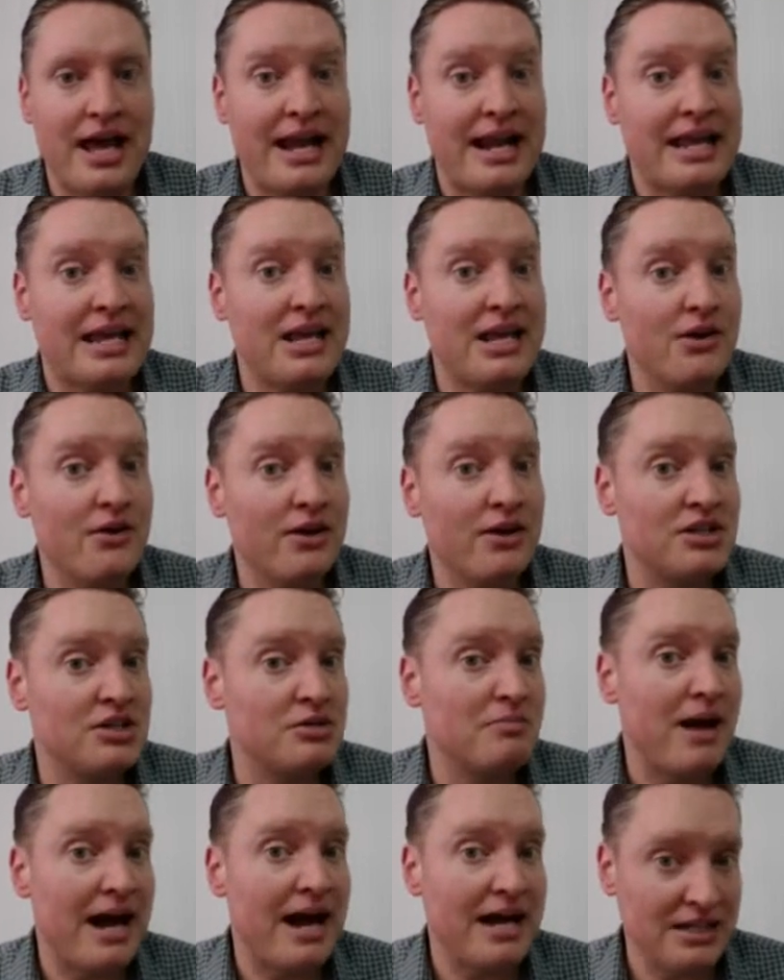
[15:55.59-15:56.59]
and here
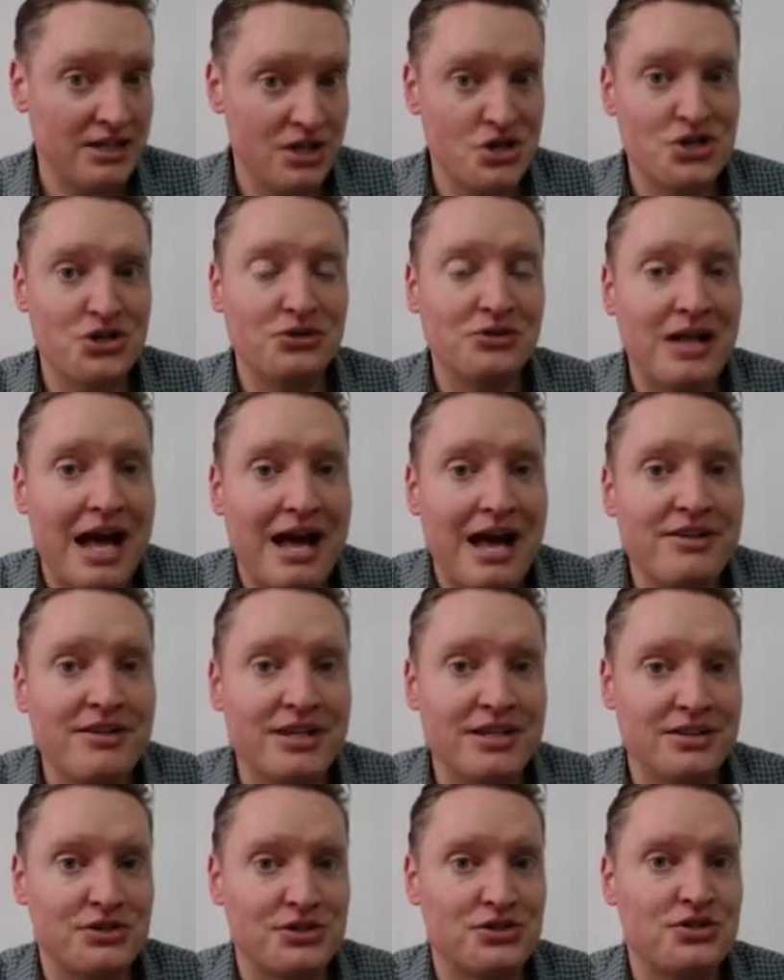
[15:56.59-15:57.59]
is my additional
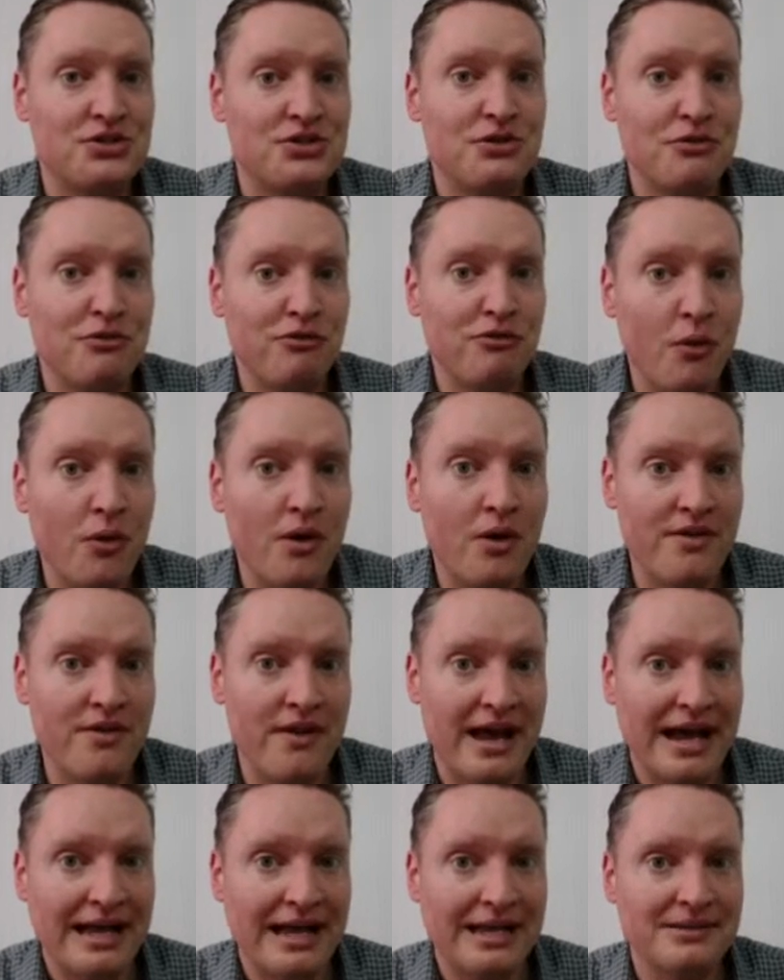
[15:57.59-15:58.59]
evidence for
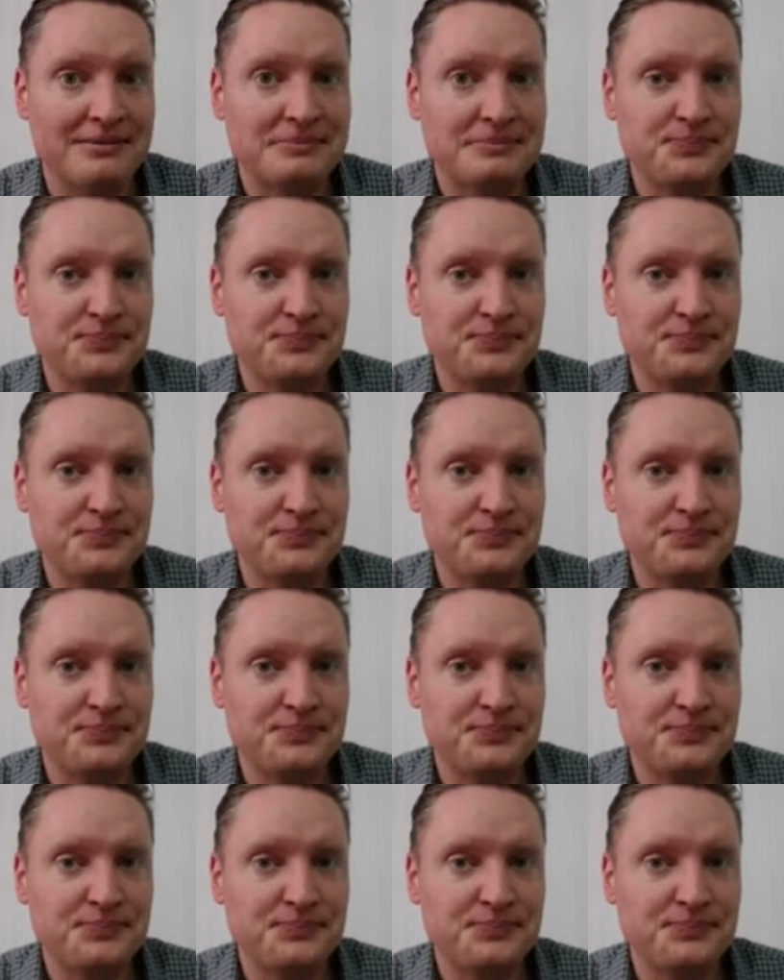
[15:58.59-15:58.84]
that.